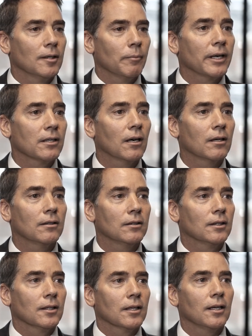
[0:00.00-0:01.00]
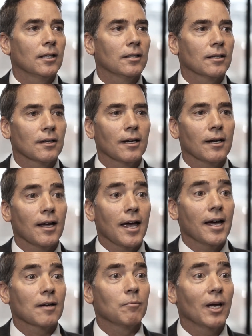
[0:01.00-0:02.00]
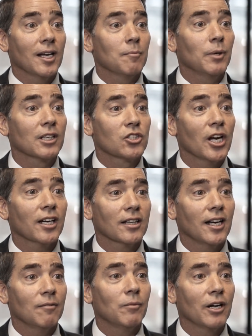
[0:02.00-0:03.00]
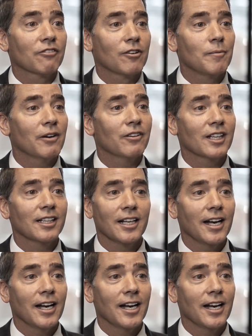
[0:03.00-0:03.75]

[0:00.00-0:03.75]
My daughter had a big check that month from everything that